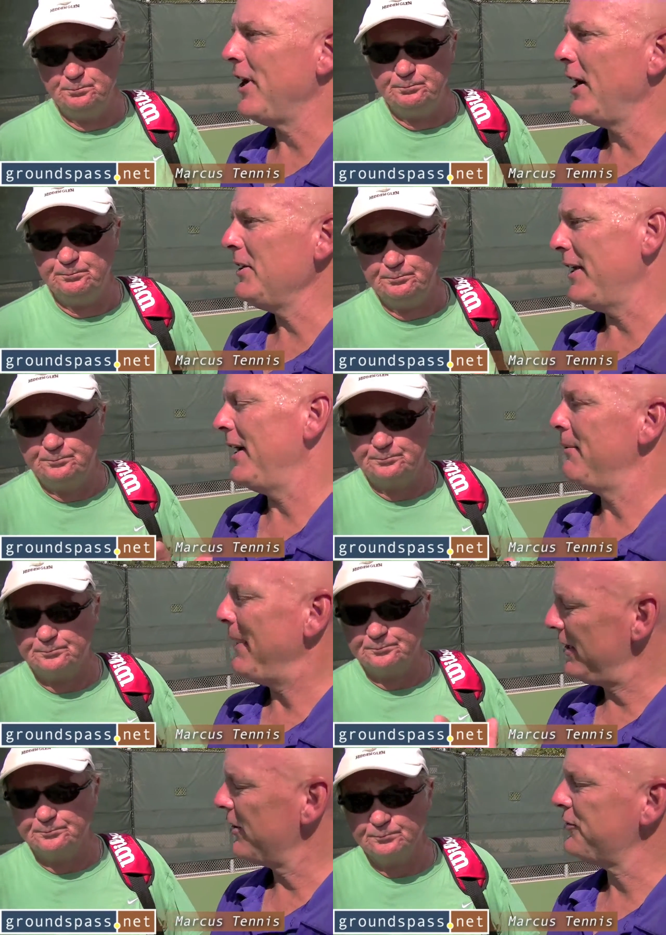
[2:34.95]
Speaker 1: done, uh,
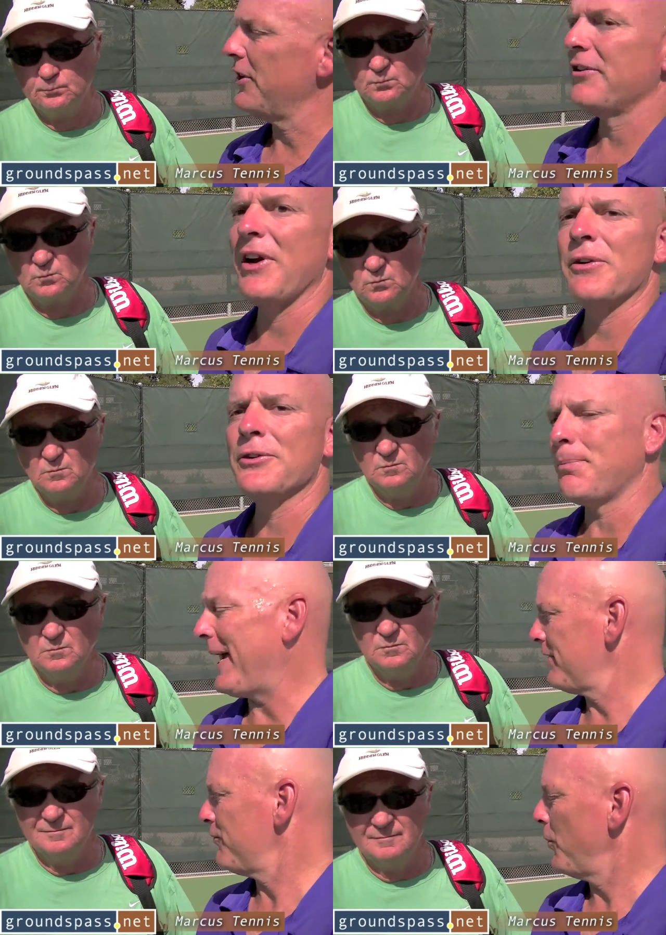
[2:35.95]
making our share of errors back
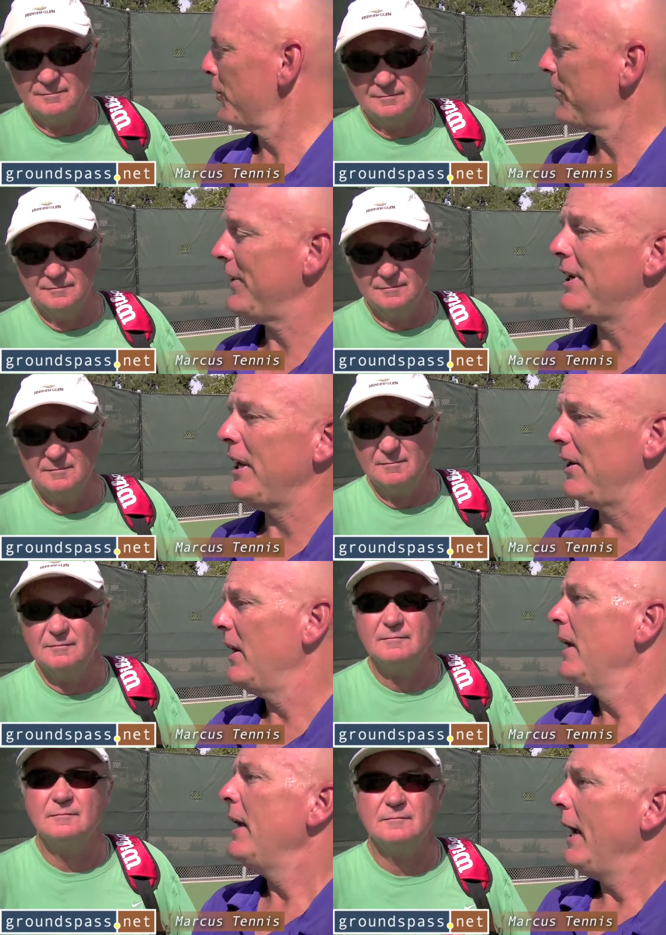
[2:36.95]
and forth, and, and
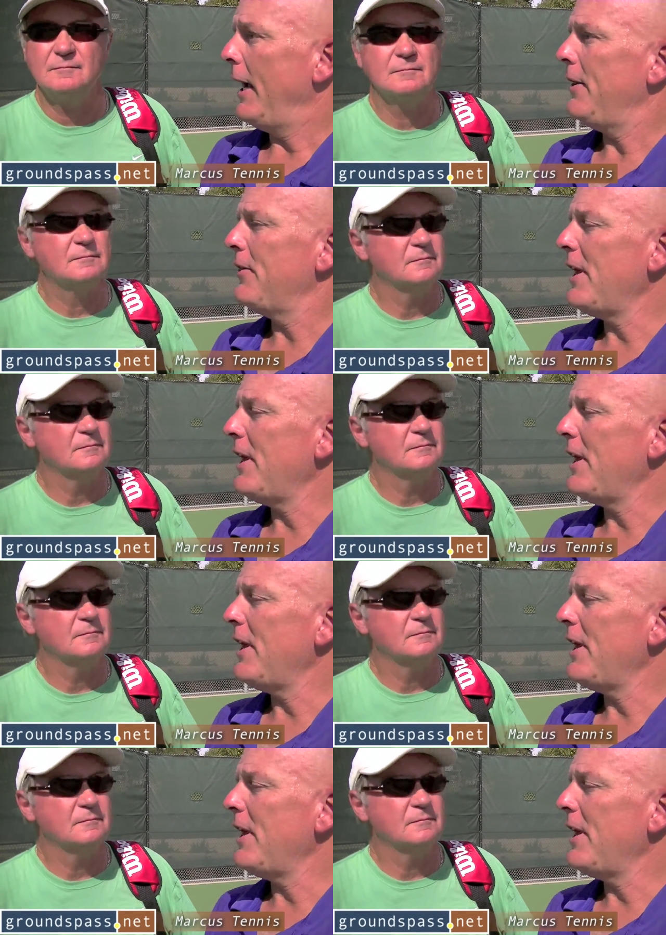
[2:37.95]
and